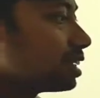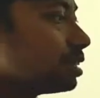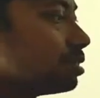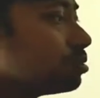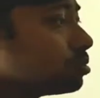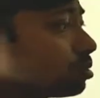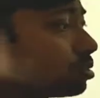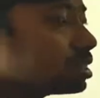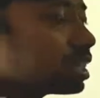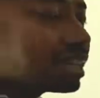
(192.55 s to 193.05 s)
You
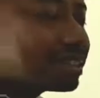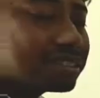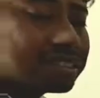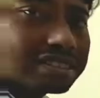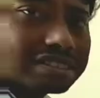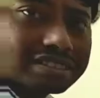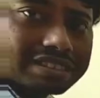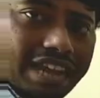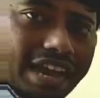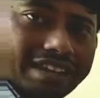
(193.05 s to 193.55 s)
know that
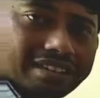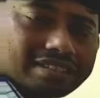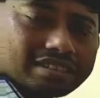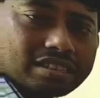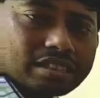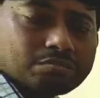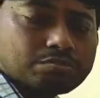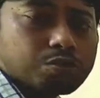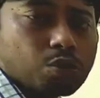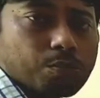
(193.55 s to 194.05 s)
the
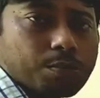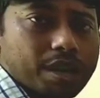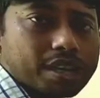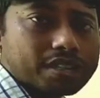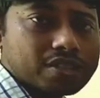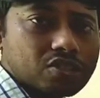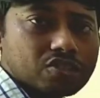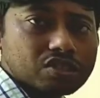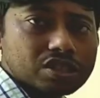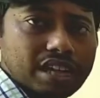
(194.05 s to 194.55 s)
stagnation
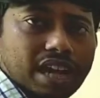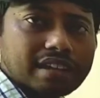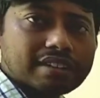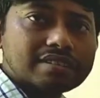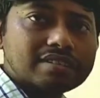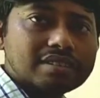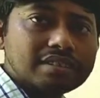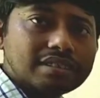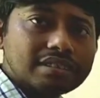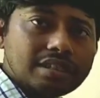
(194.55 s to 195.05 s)
property or
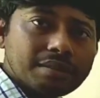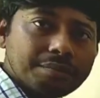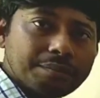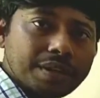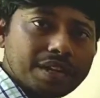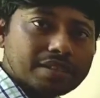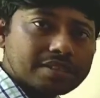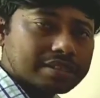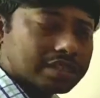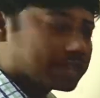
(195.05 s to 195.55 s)
stagnation
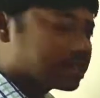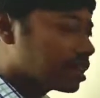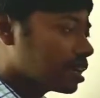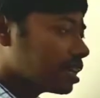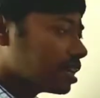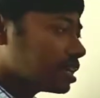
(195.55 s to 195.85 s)
temperature